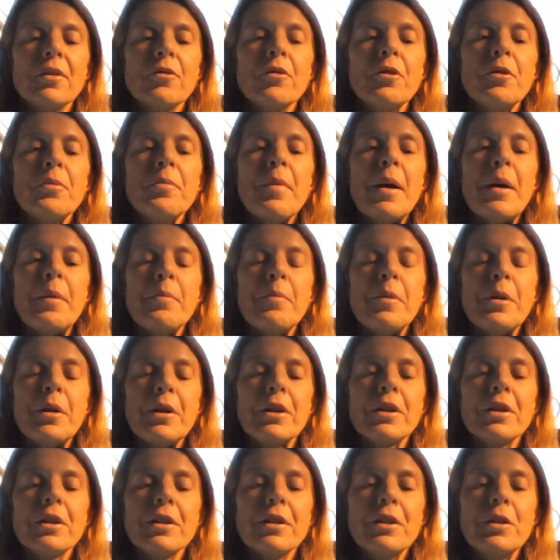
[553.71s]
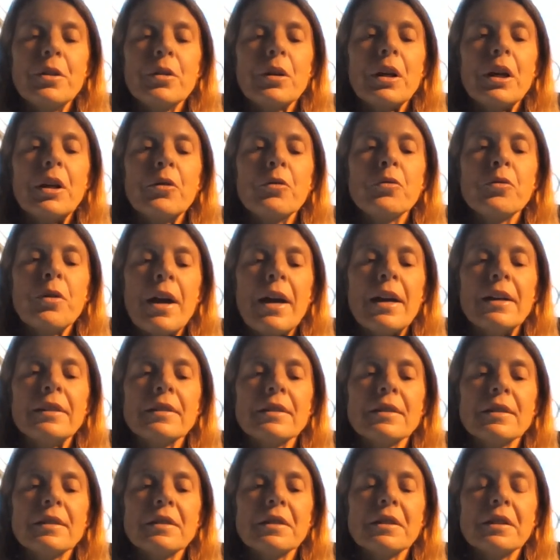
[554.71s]
remember you can
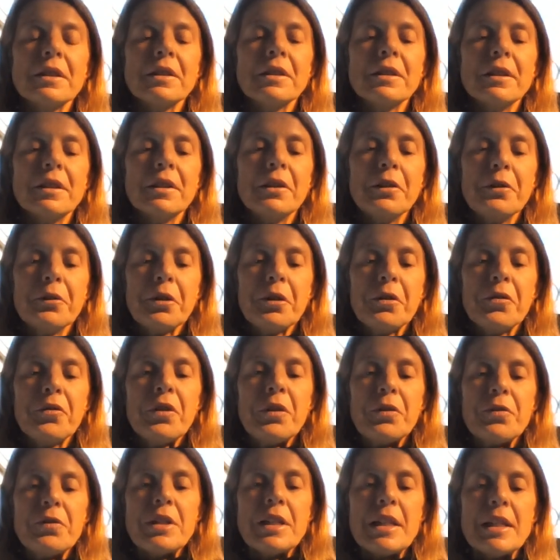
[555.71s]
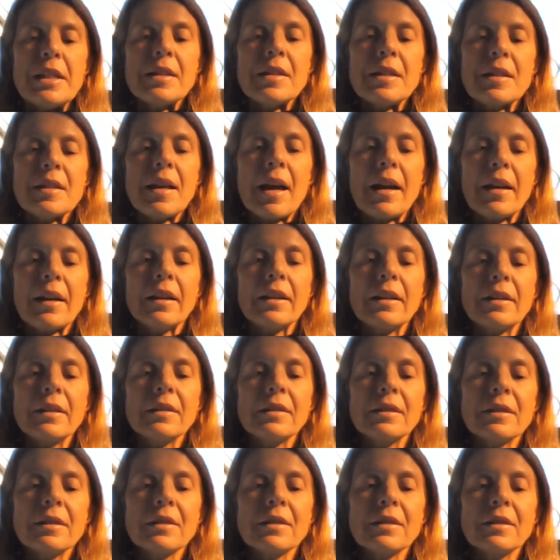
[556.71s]
rest for 15
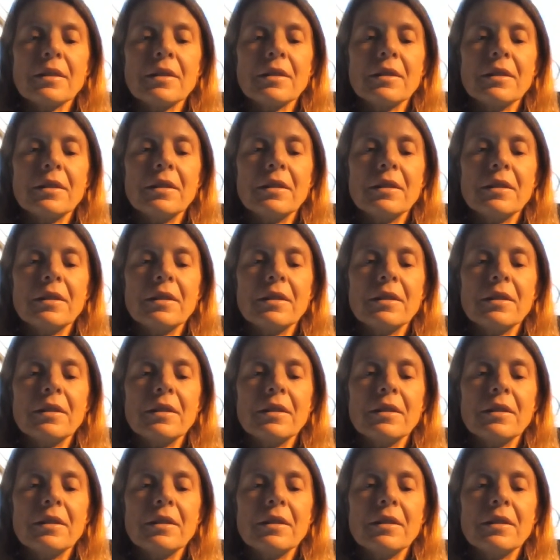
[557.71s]
seconds.